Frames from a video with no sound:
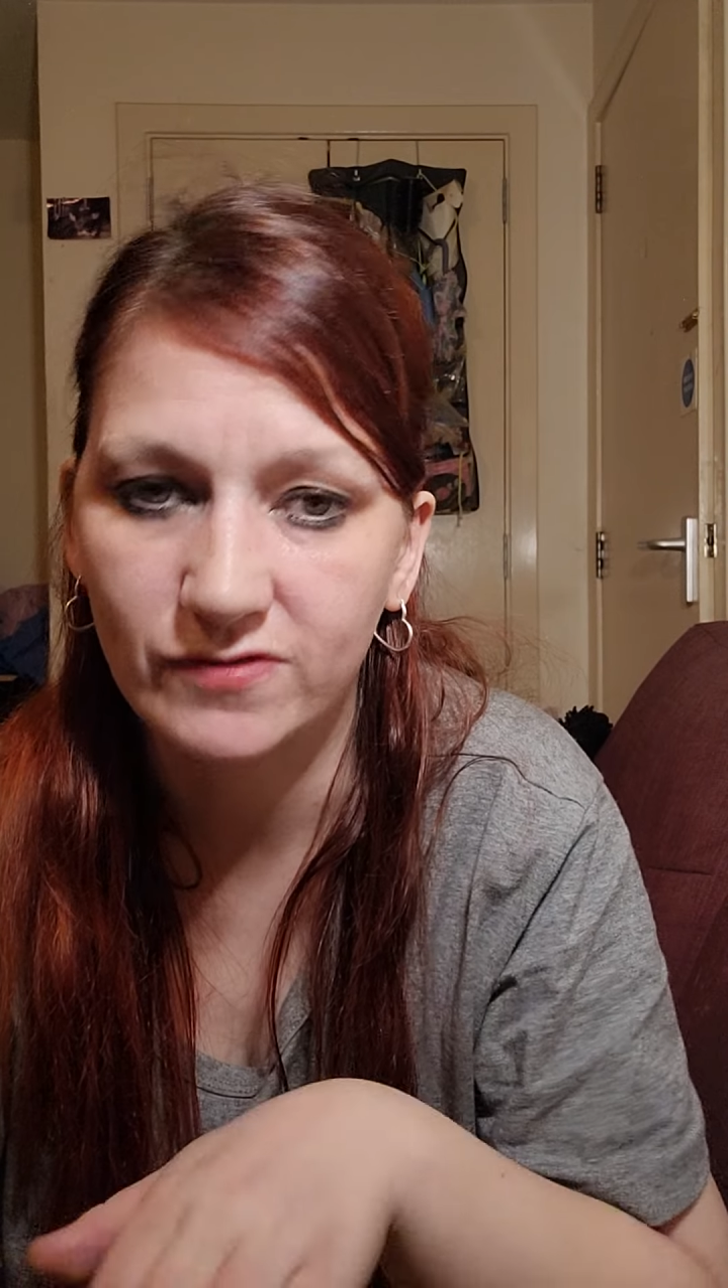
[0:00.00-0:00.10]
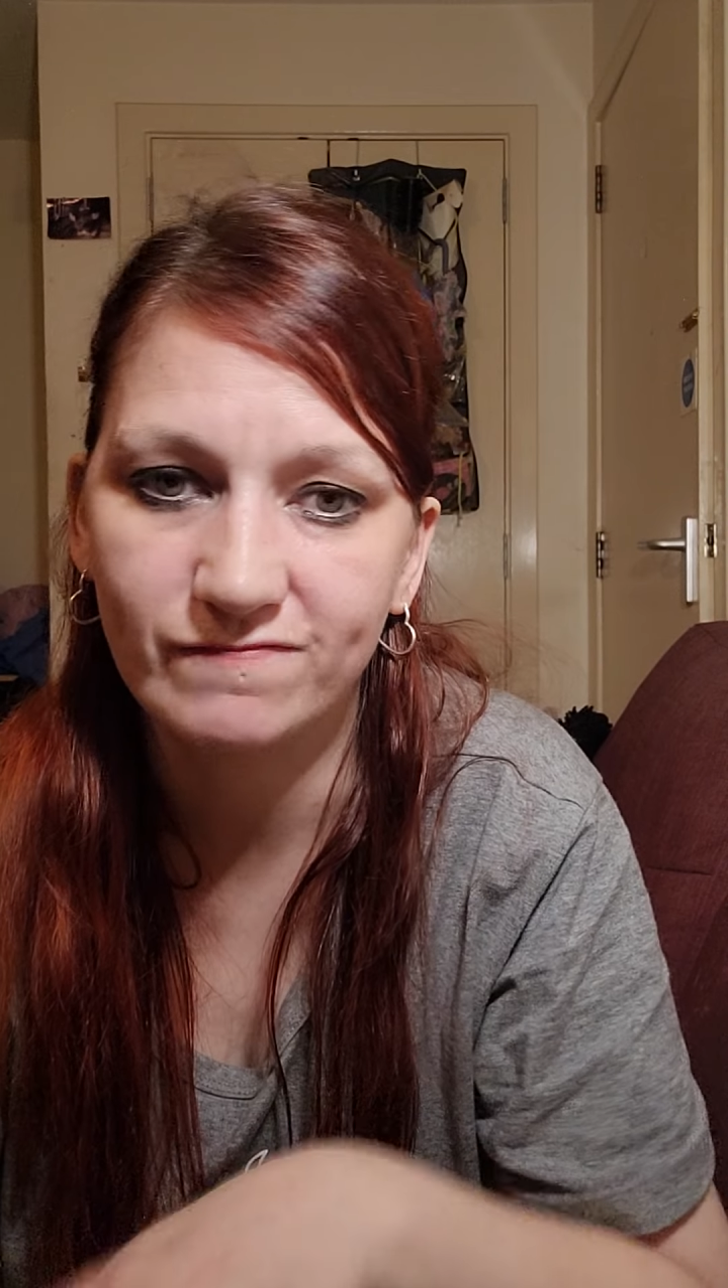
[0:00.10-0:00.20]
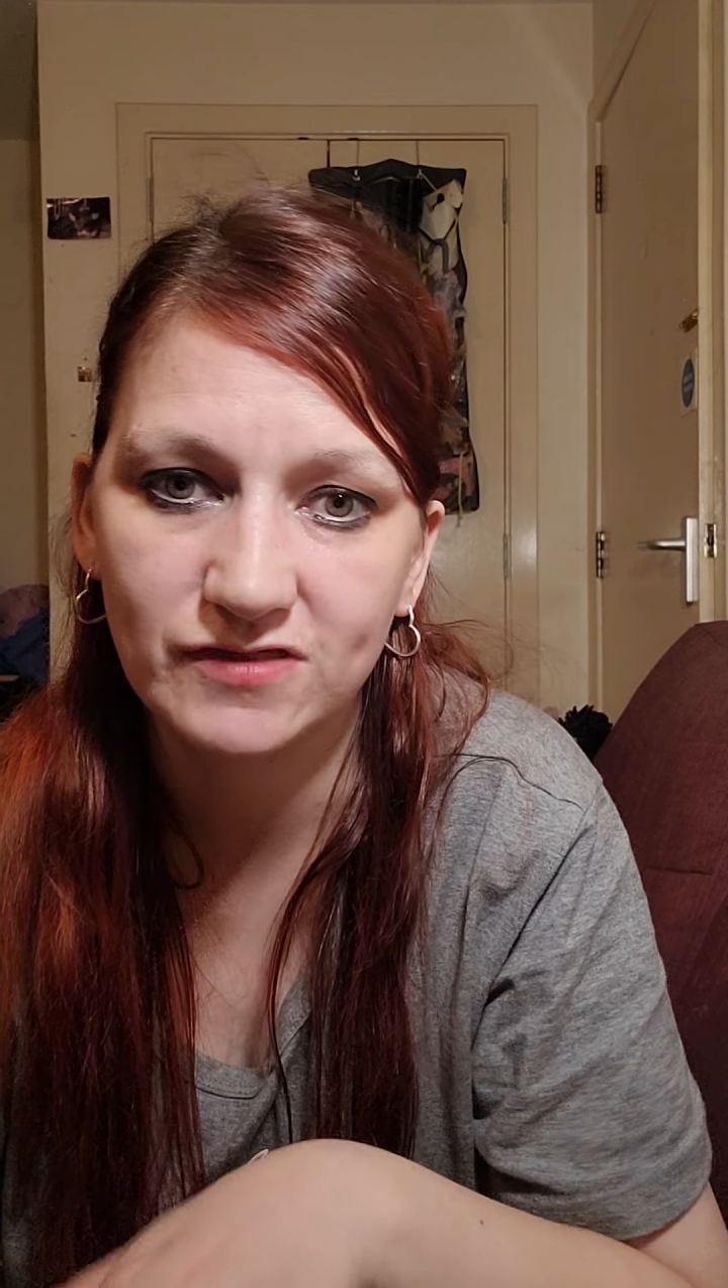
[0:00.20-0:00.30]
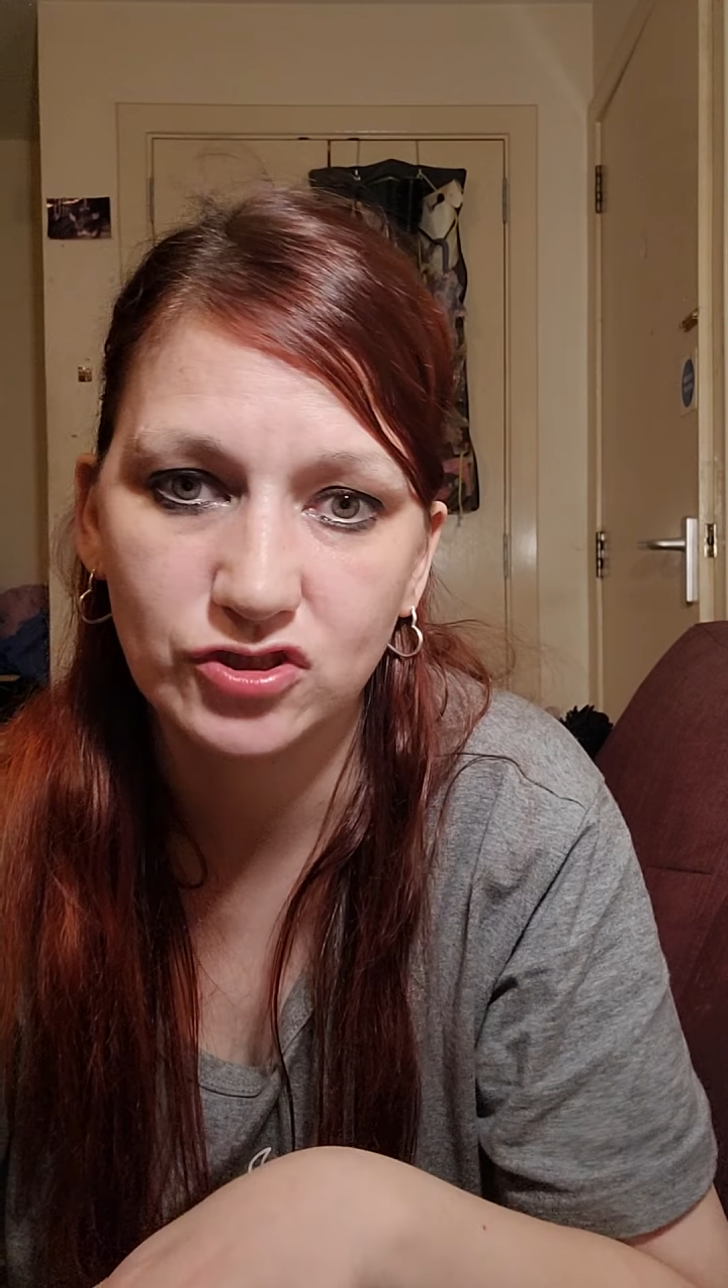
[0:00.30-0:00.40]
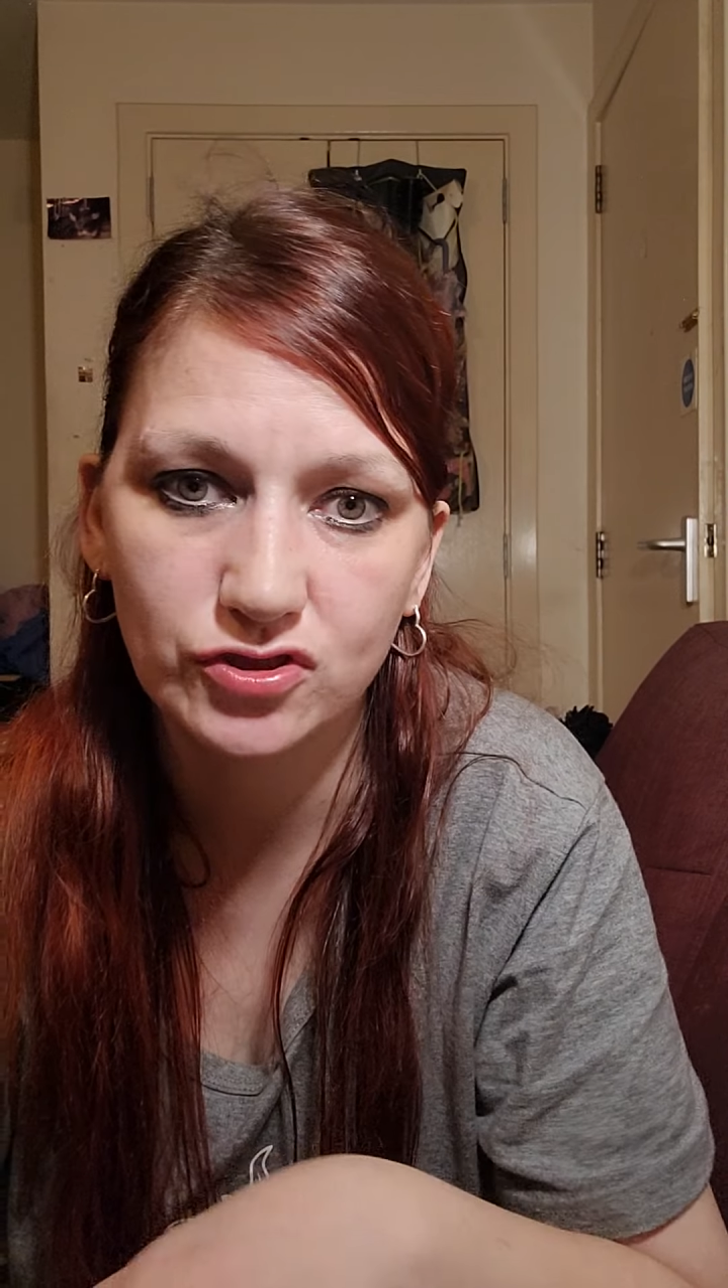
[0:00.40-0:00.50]

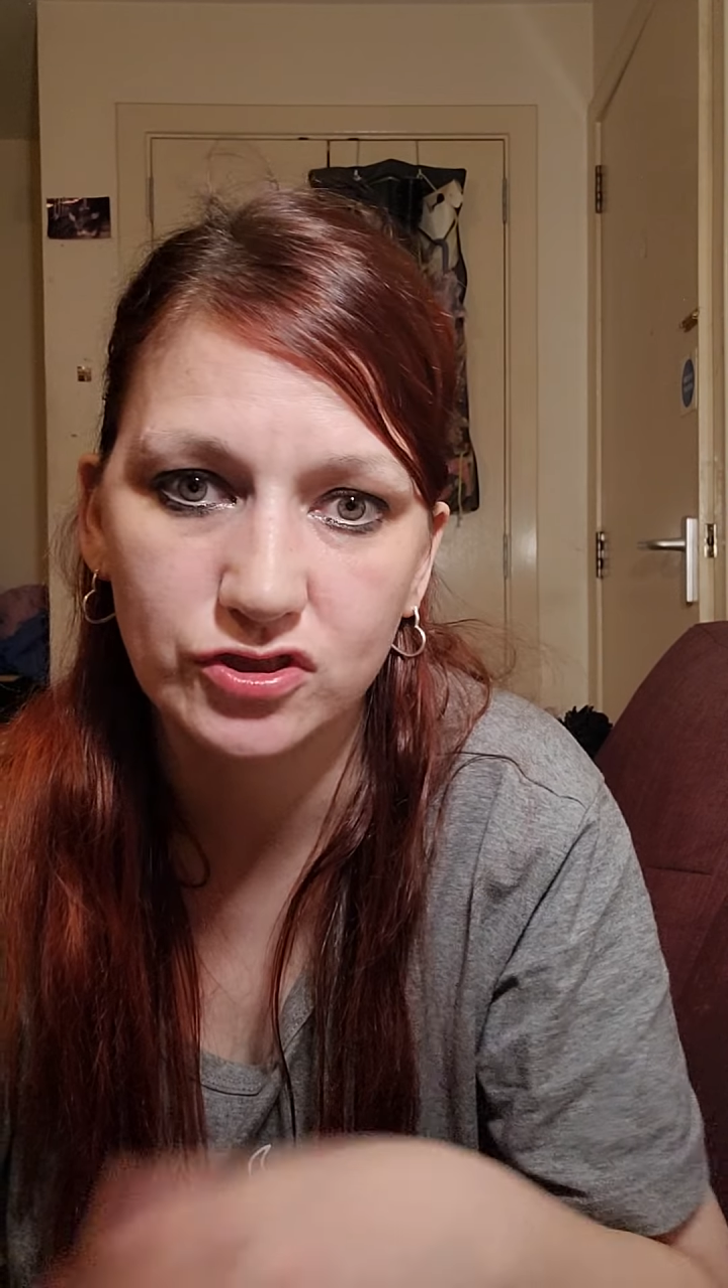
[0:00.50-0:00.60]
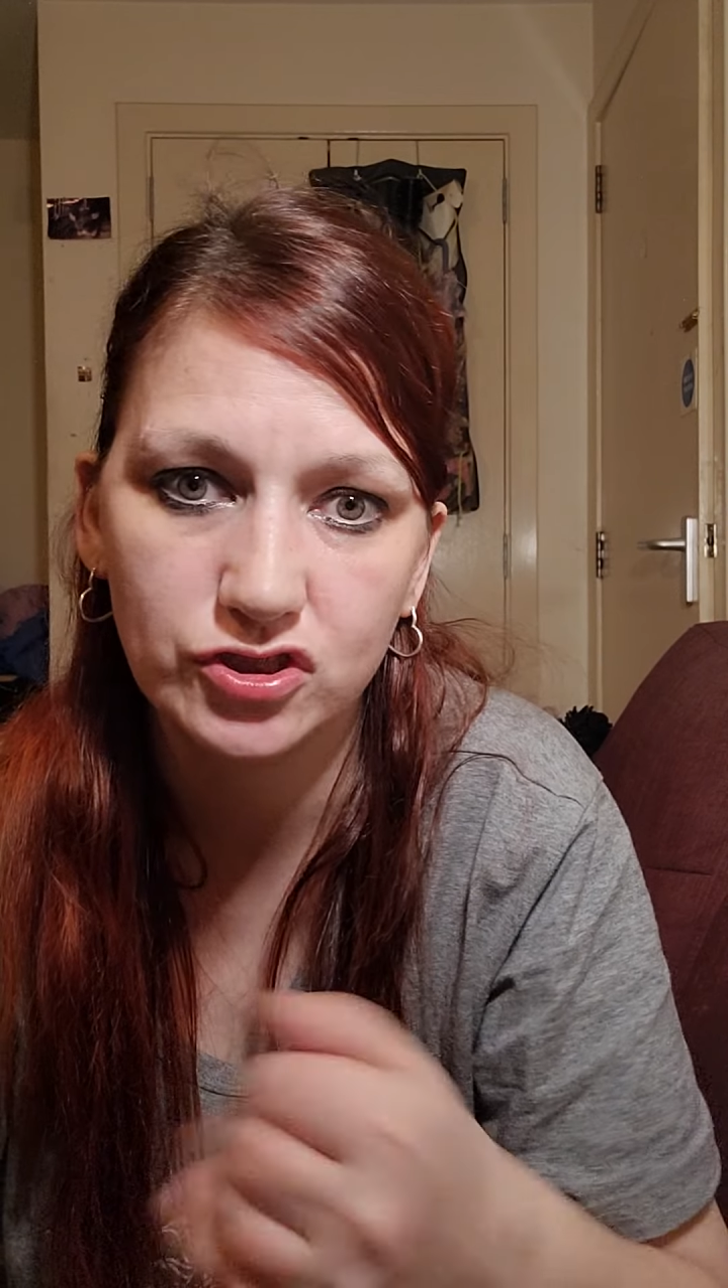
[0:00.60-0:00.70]
eventually